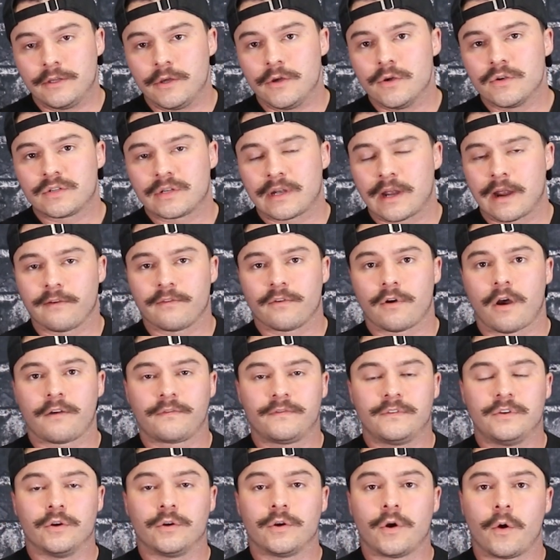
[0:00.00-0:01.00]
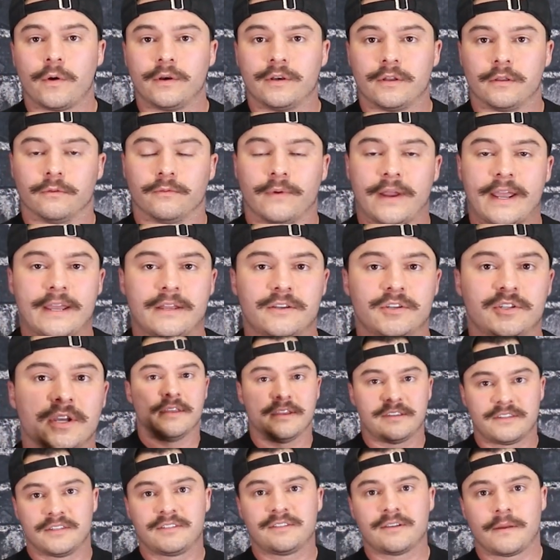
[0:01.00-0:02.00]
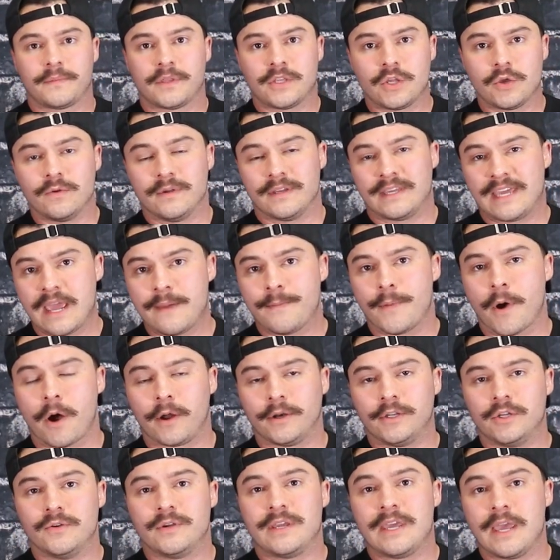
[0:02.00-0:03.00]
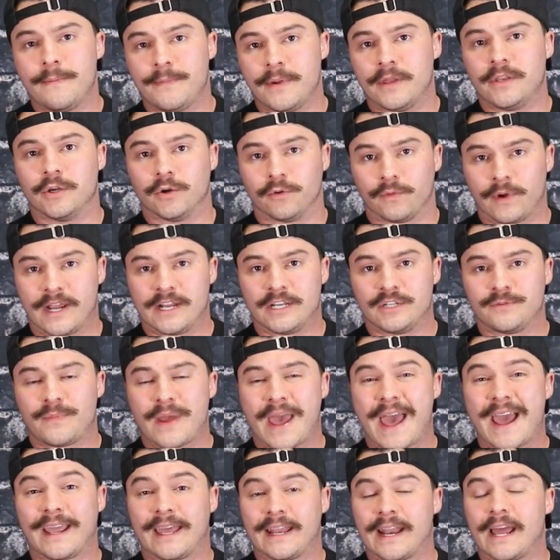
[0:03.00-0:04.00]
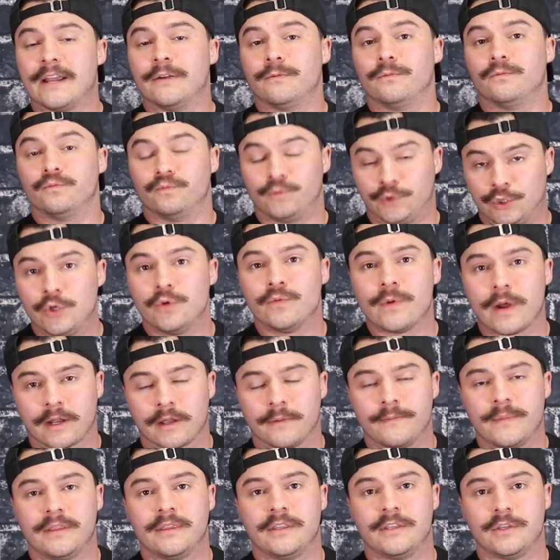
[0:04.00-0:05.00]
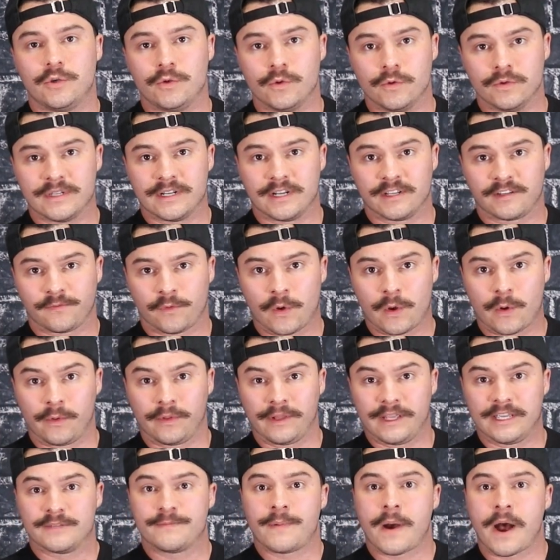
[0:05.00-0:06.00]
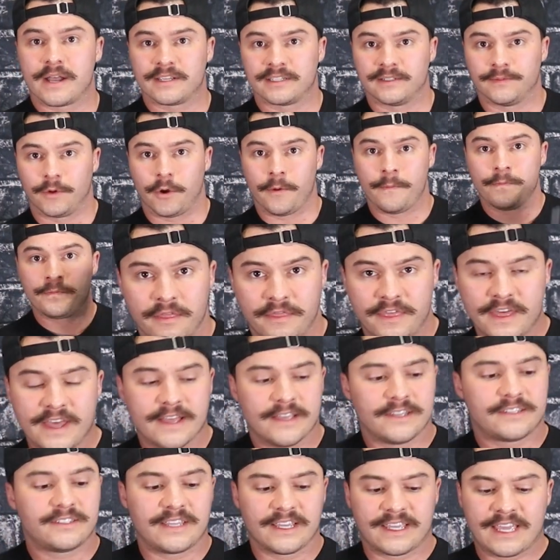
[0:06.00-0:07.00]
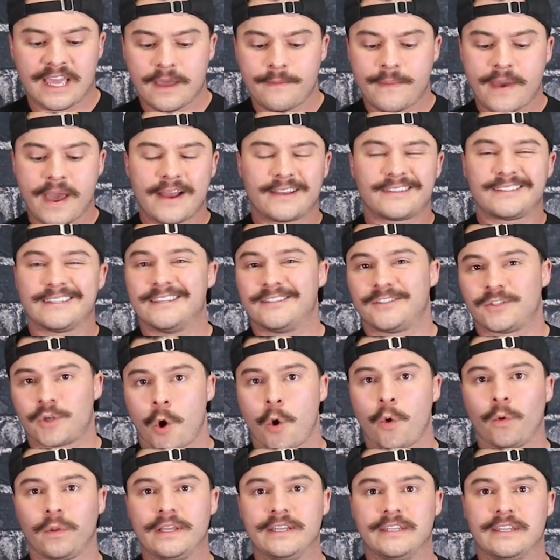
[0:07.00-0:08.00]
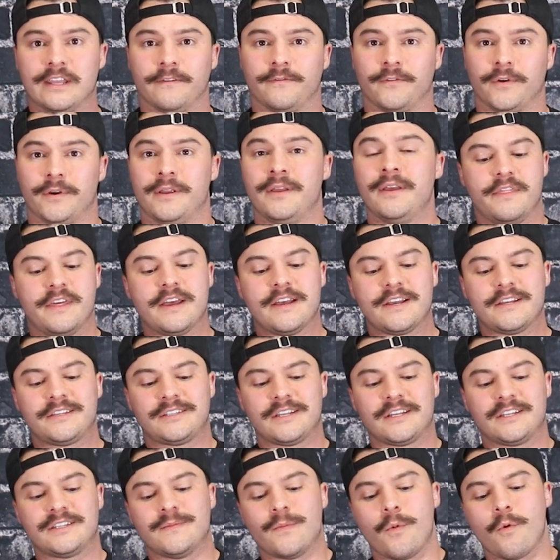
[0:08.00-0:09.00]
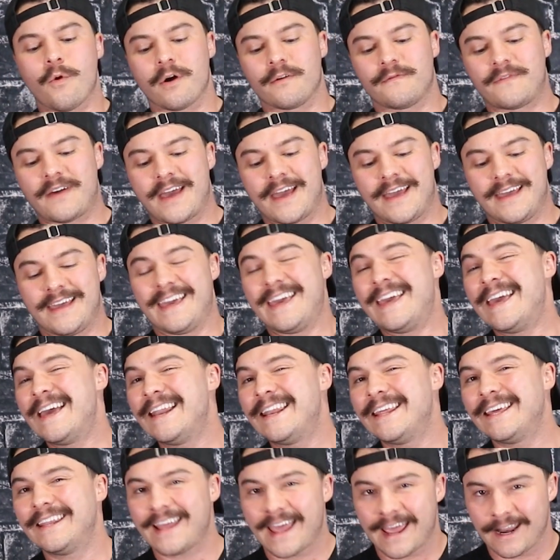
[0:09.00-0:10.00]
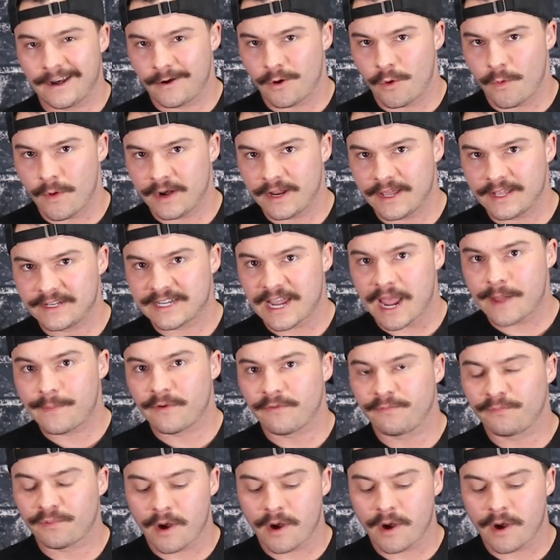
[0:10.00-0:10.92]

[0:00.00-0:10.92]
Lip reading: use, however often you're going to the range. This is something you can keep on you, keep in your range bag, and I do recommend that you use it as frequently as possible. This, the Chemex, is totally different. This is more of a hit it and quit it type of